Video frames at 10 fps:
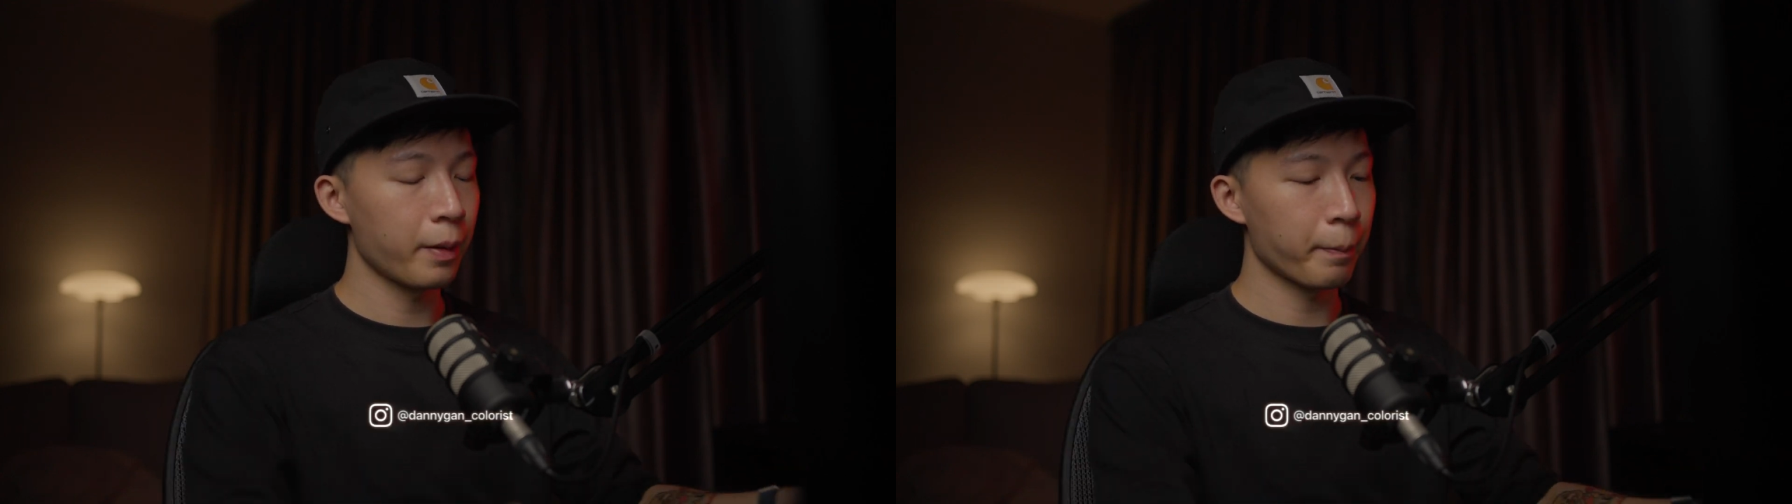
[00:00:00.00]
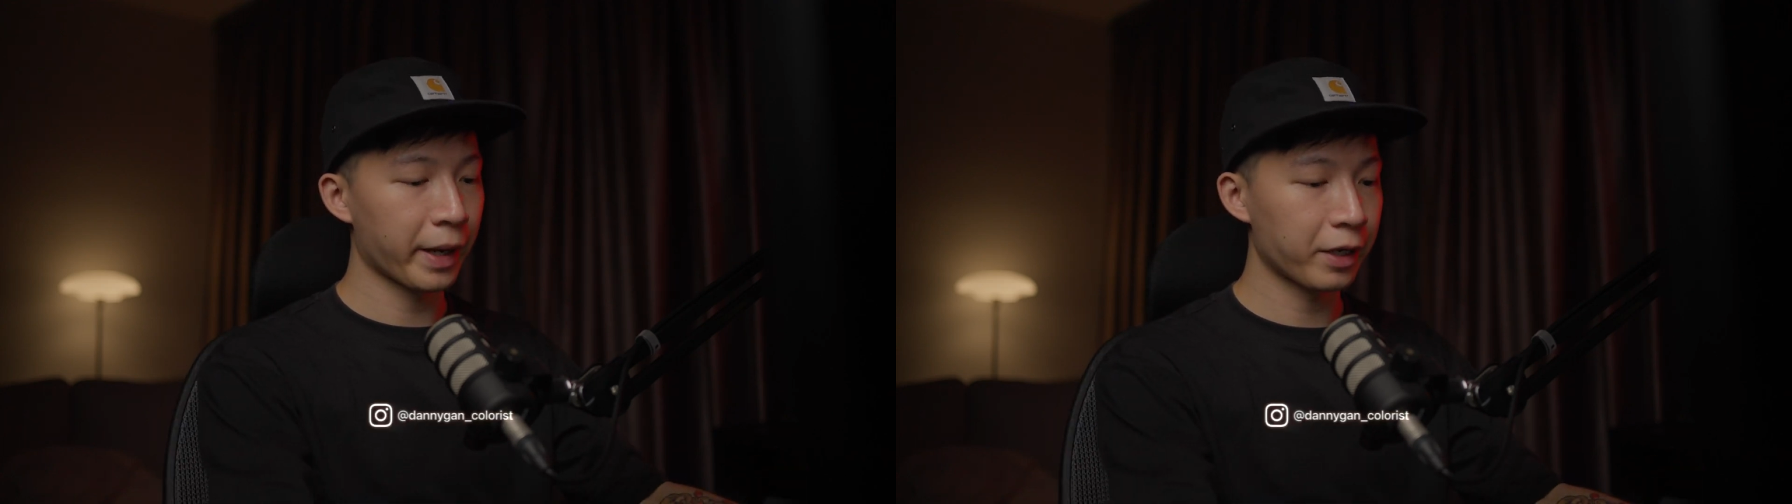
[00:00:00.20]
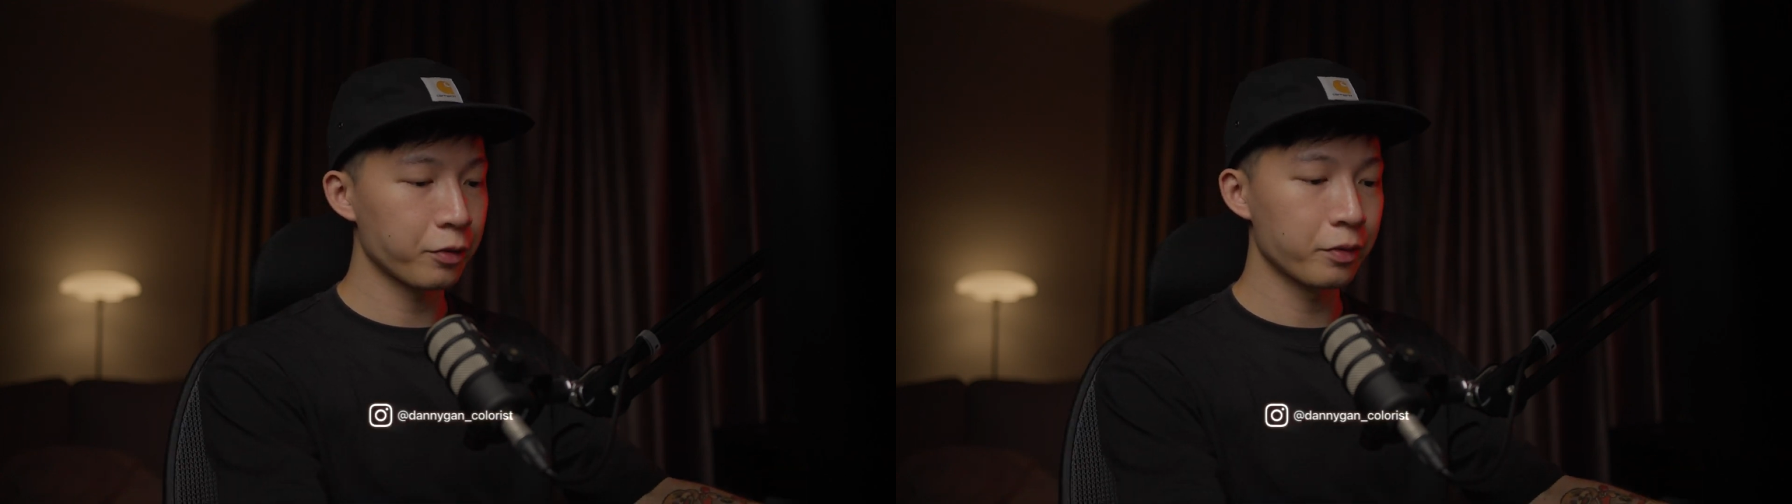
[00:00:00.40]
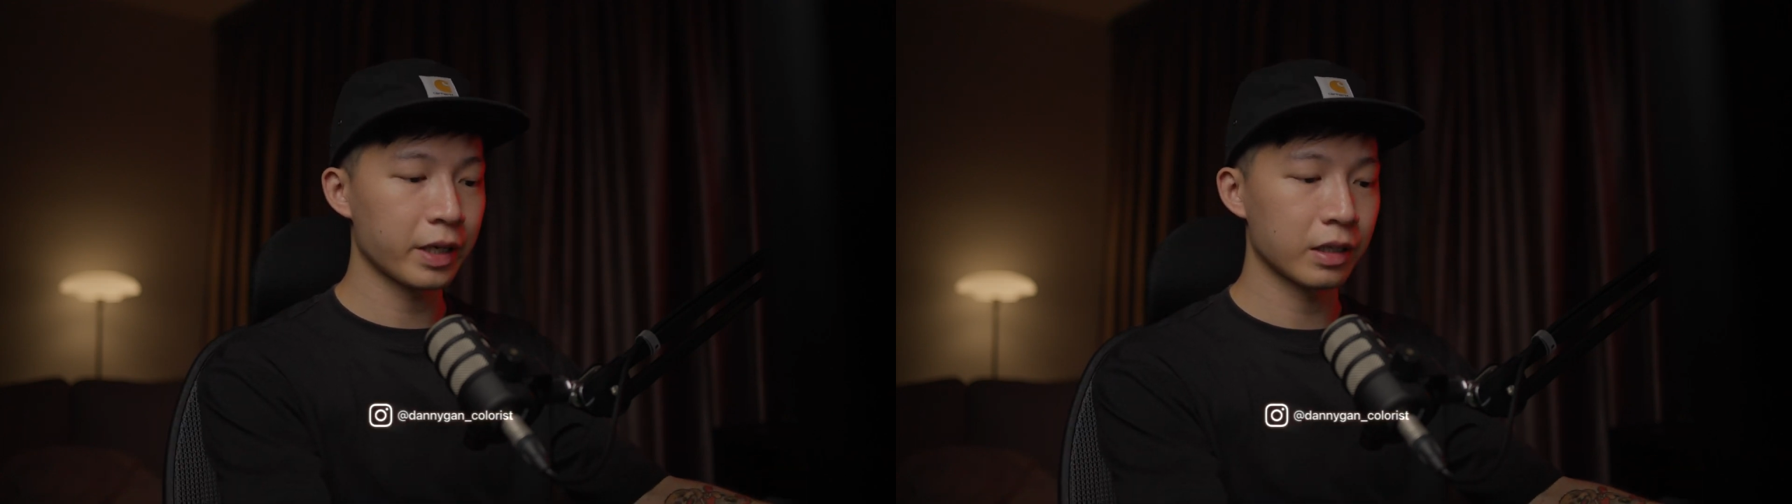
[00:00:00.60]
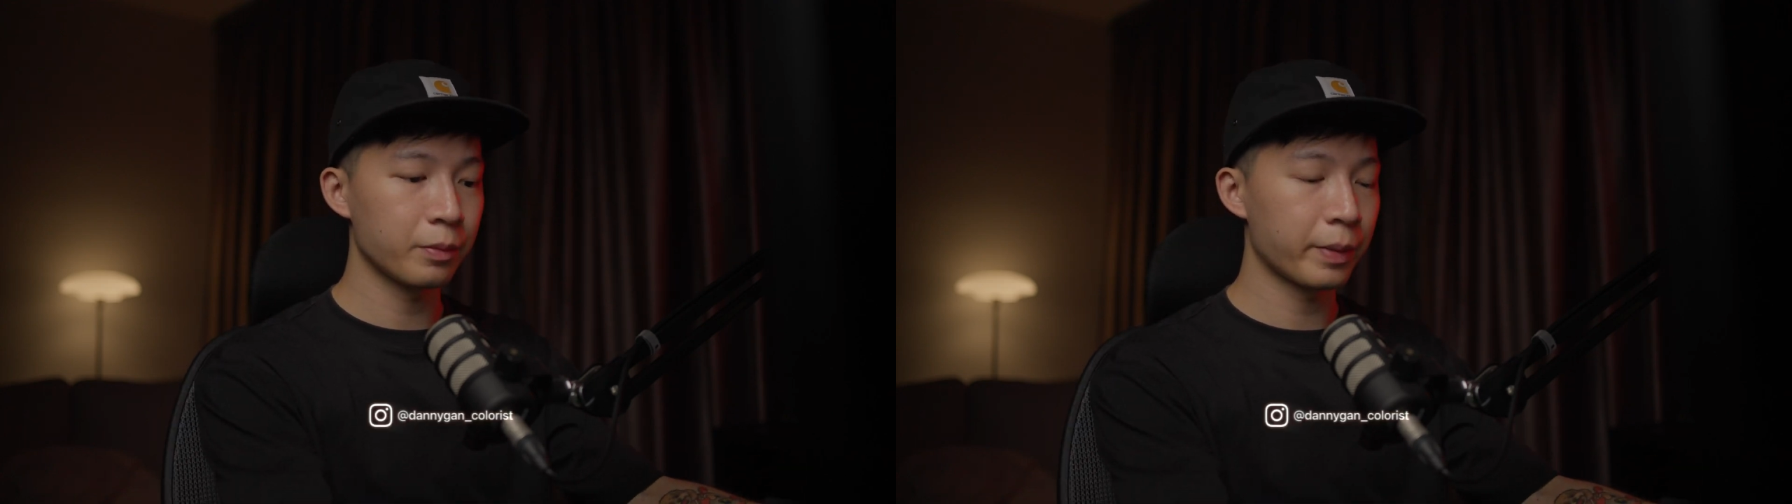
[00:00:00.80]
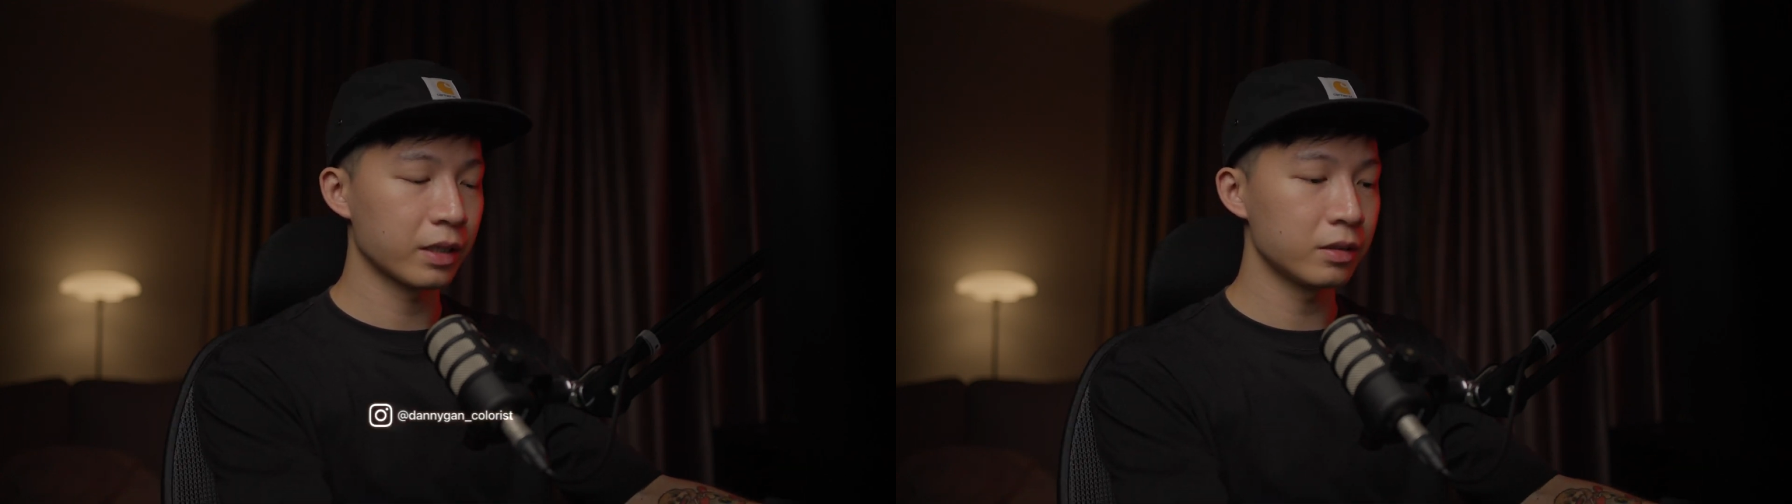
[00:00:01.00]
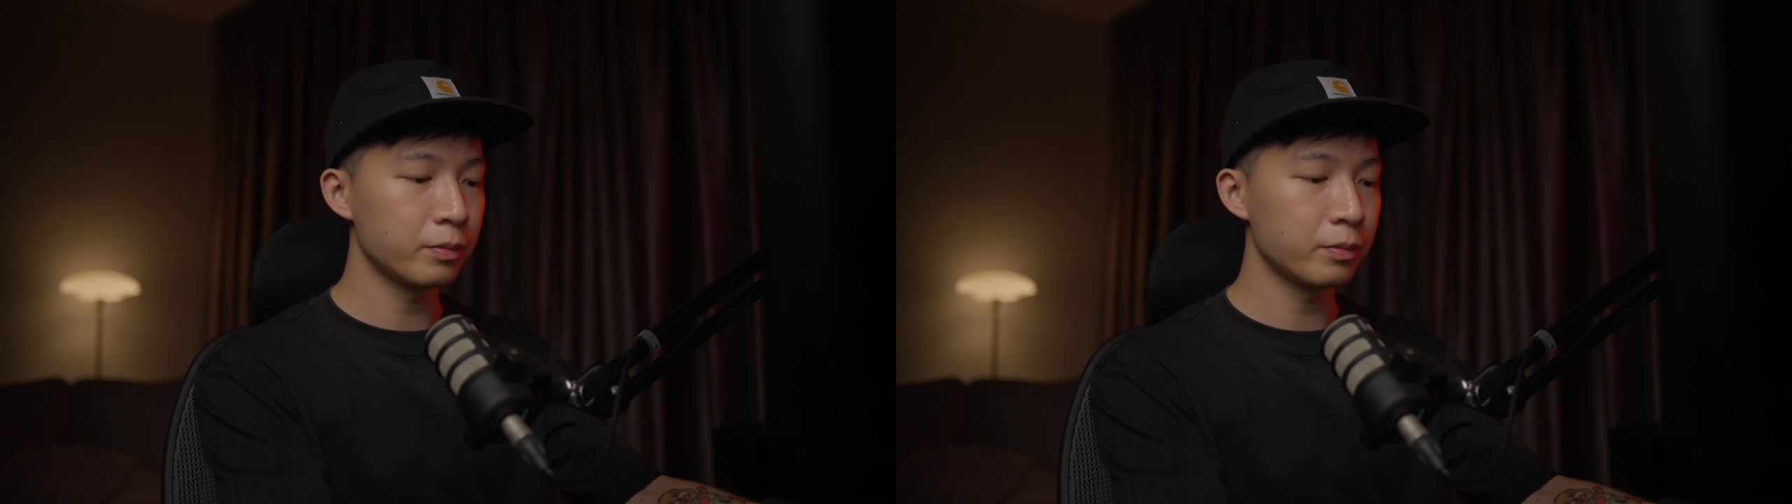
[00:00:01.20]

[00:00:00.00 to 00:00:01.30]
micro color panel